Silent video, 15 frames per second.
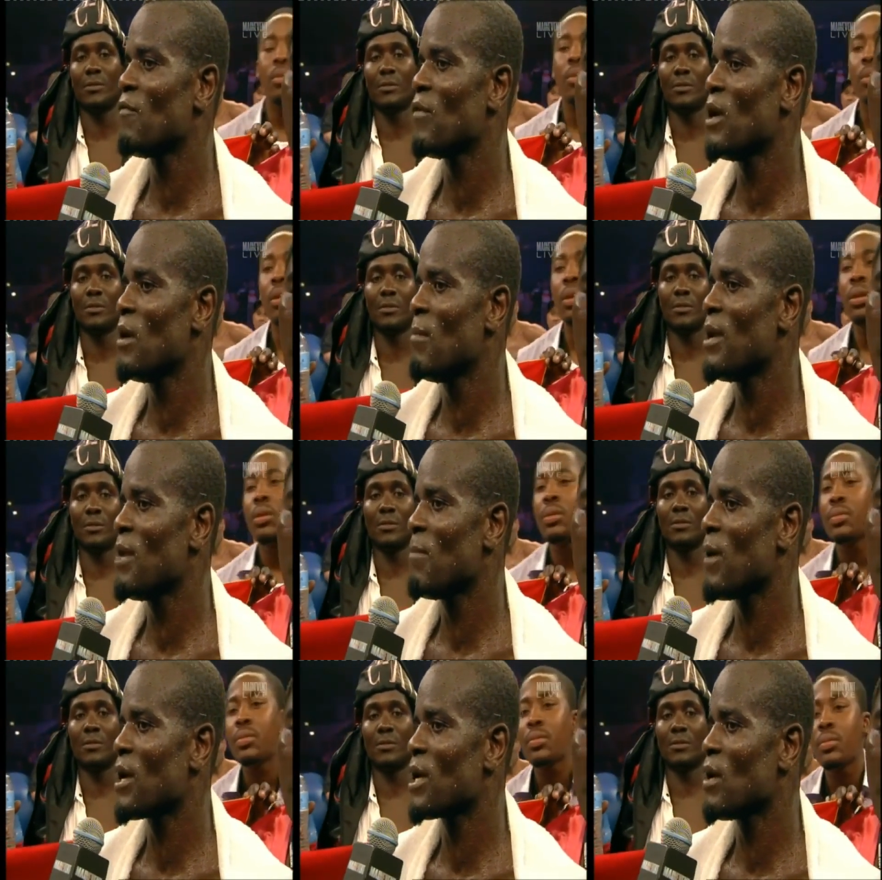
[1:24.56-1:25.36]
Speaker 1: uh, Manny
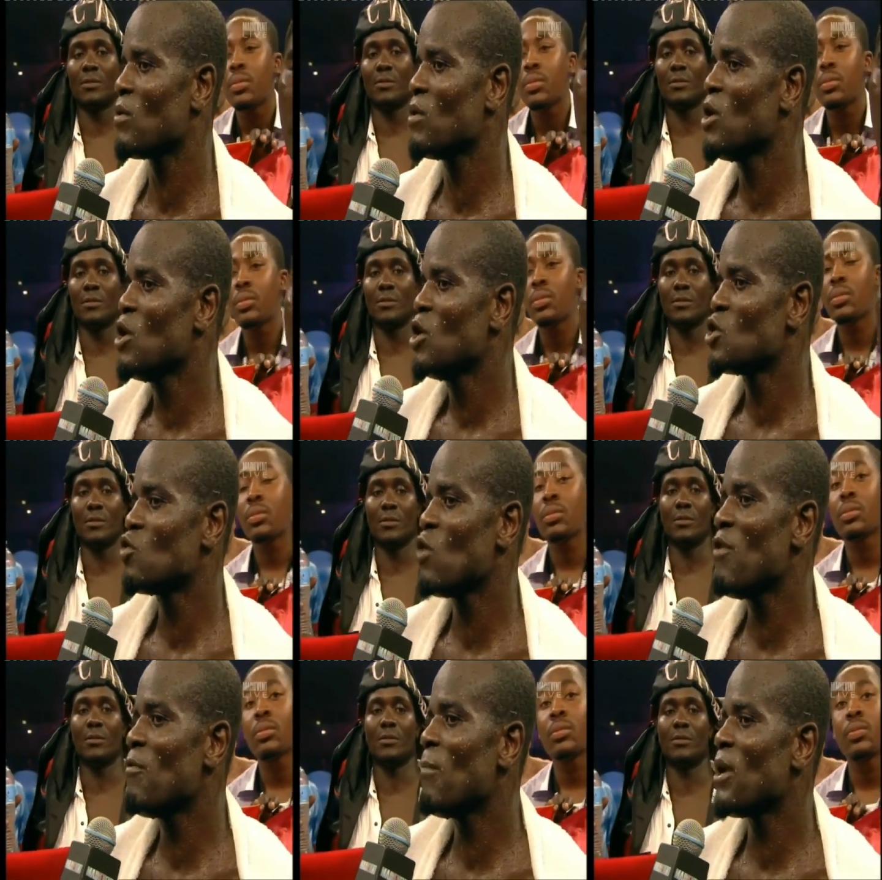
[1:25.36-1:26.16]
Pacquiao. So
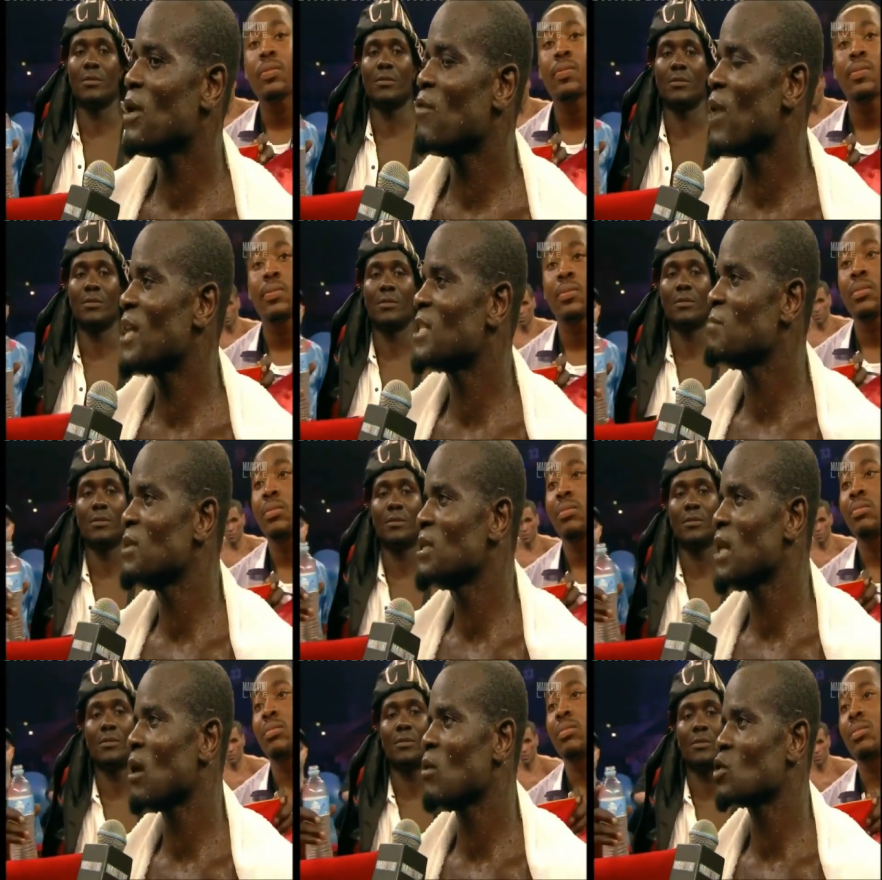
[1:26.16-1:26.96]
everybody write me
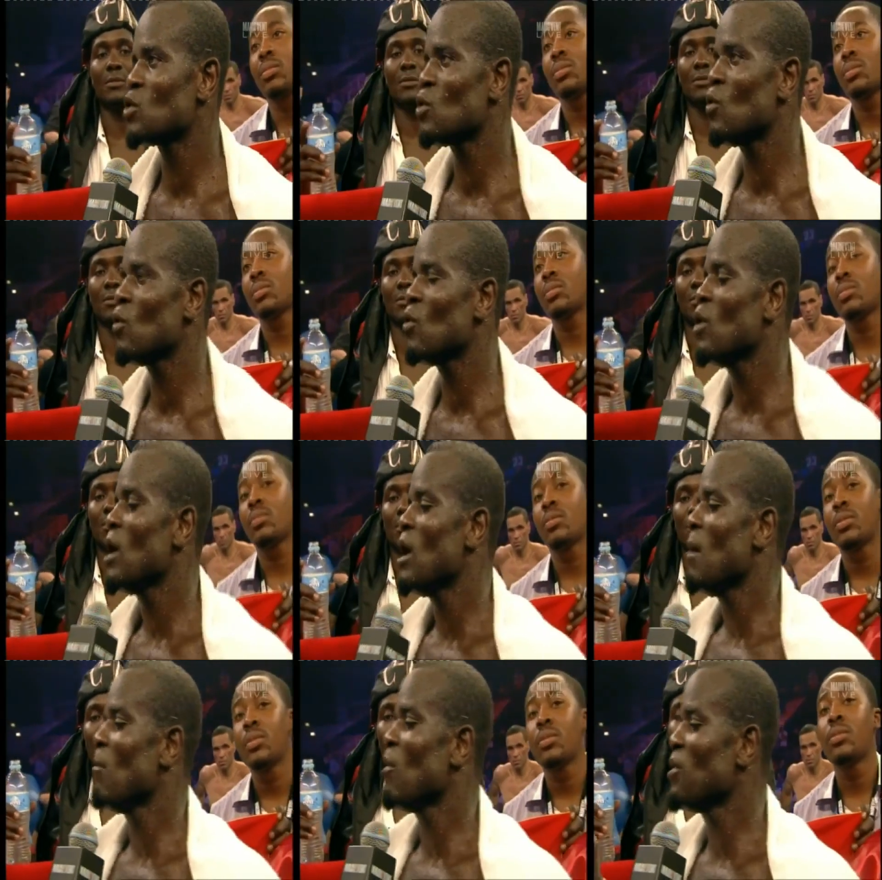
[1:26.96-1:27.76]
down. So
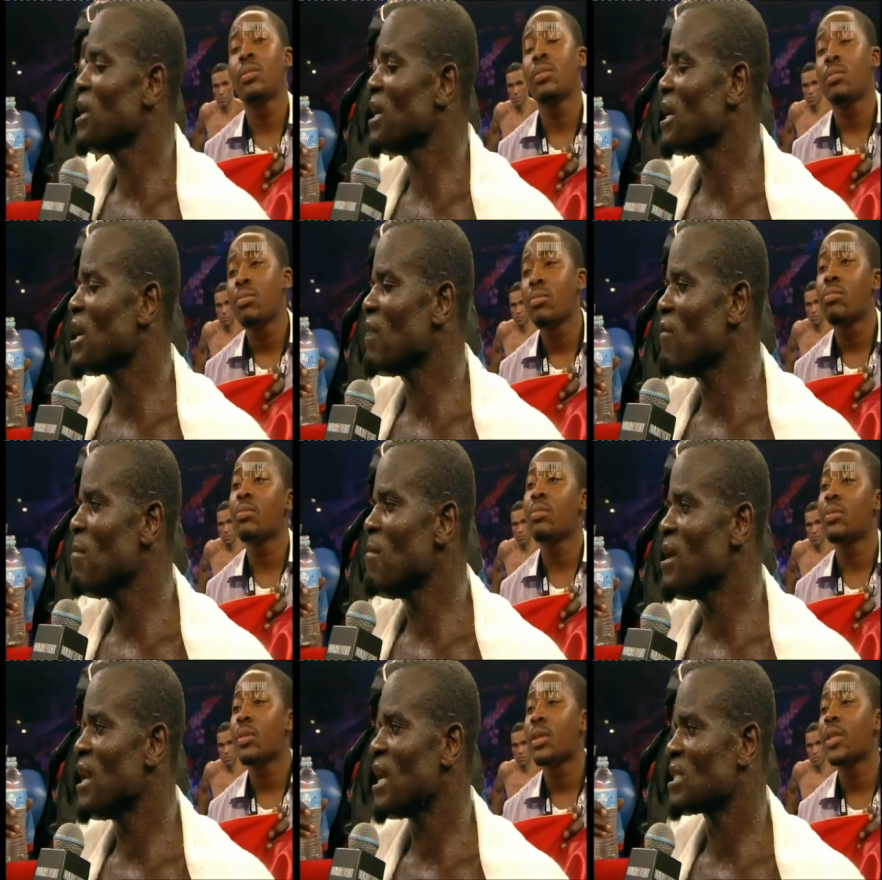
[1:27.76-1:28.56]
Mundine giving
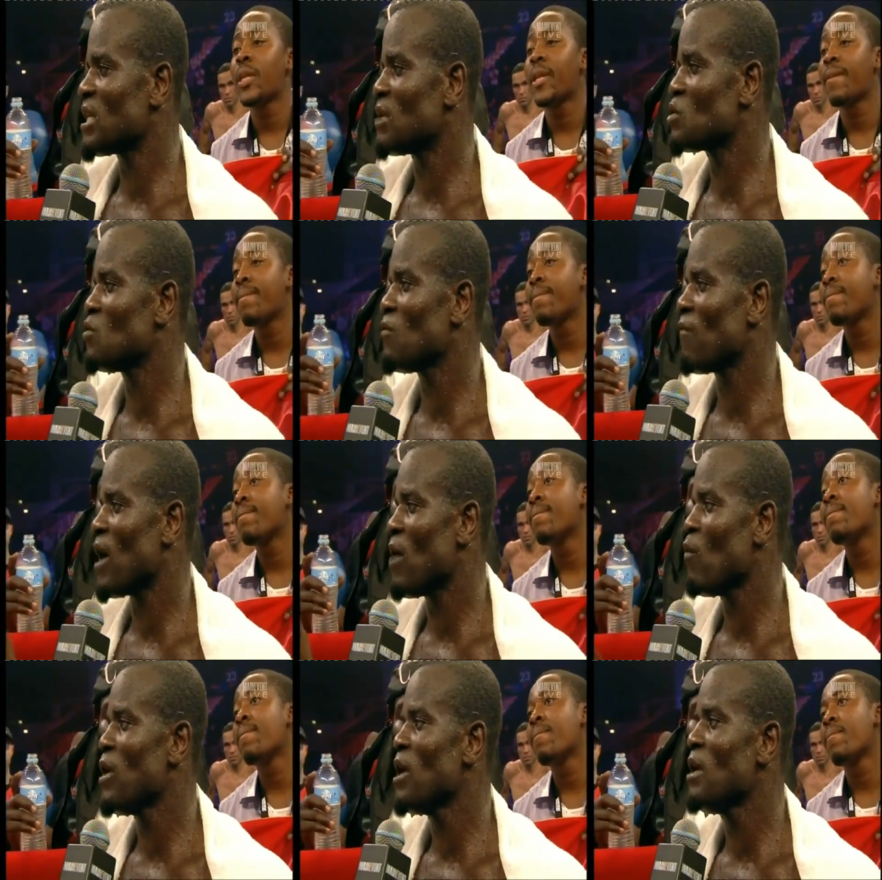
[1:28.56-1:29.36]
me the chance to
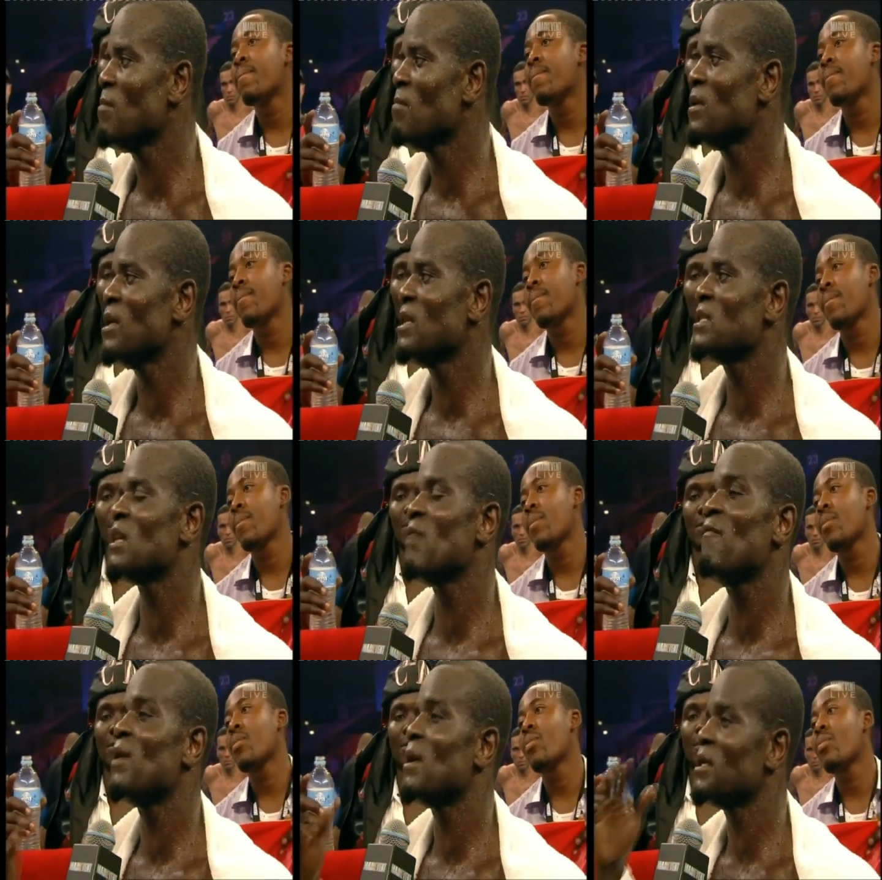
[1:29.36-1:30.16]
fight with him is
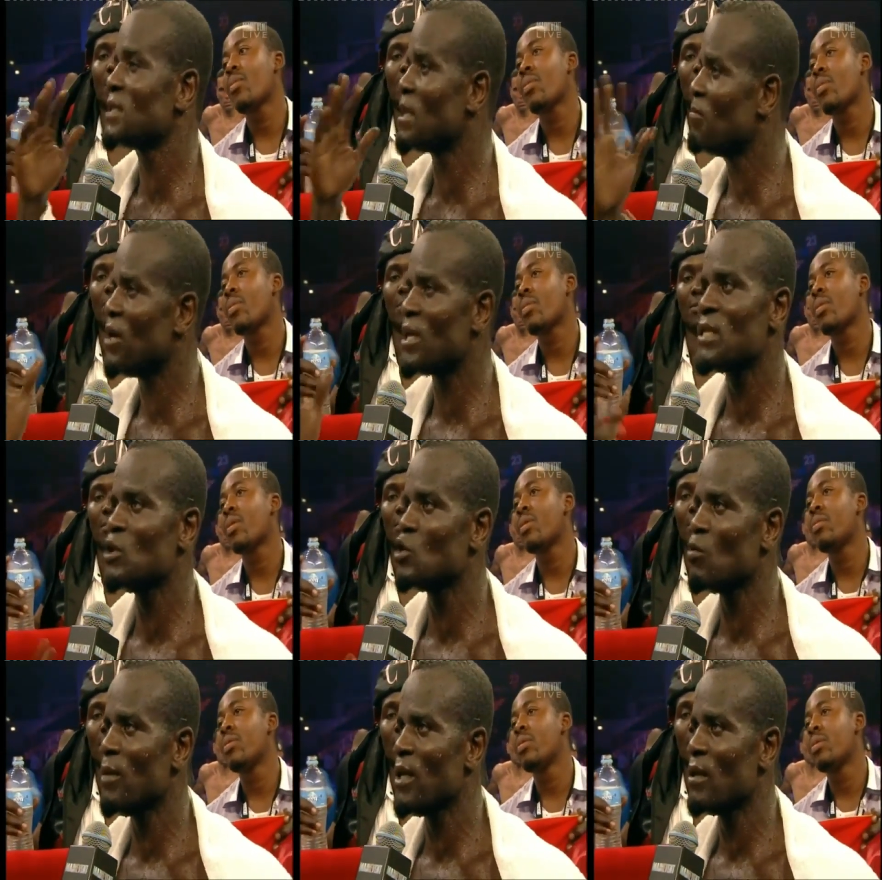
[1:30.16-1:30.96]
a, is a blessing
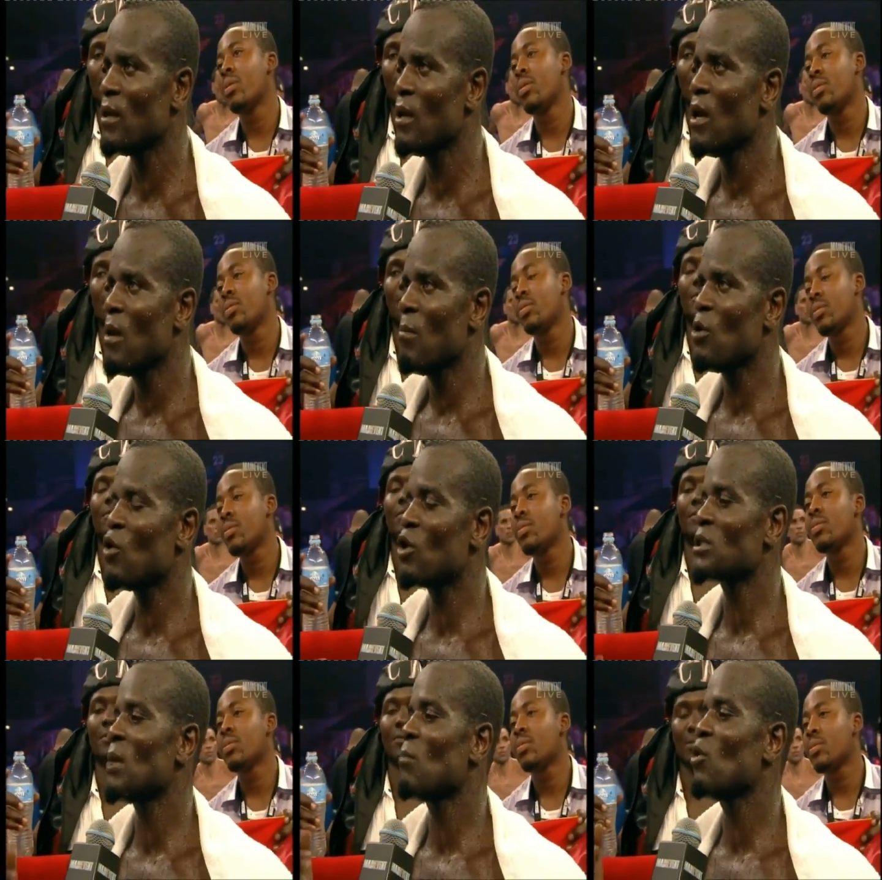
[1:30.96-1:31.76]
to me
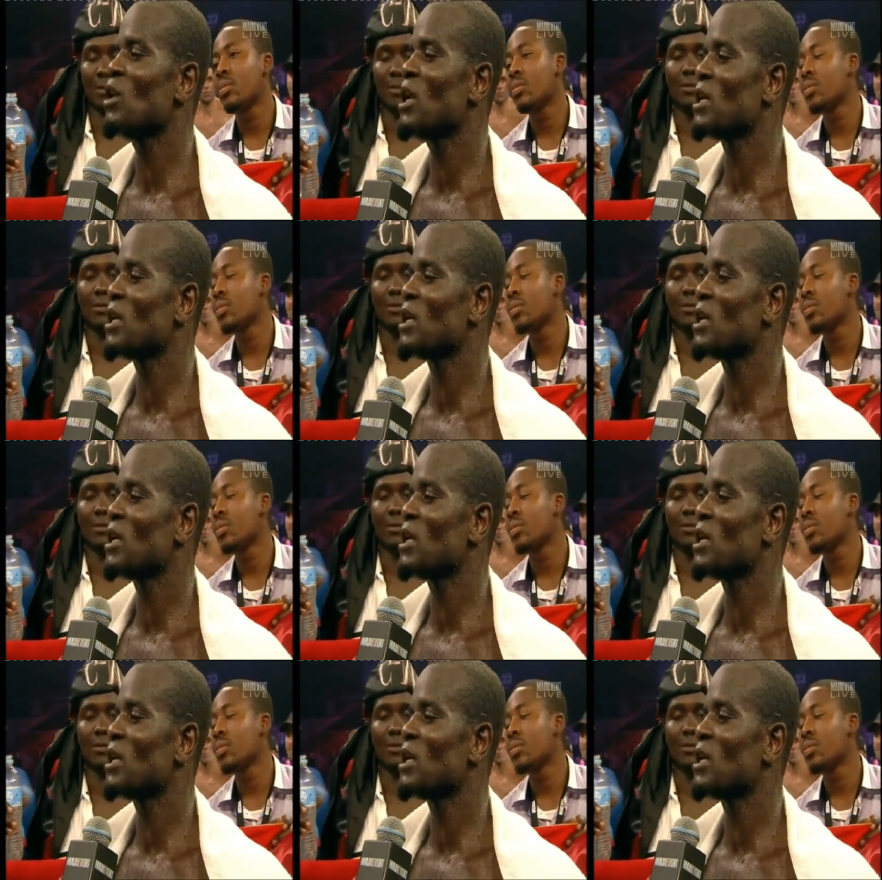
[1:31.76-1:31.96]
because I'm going to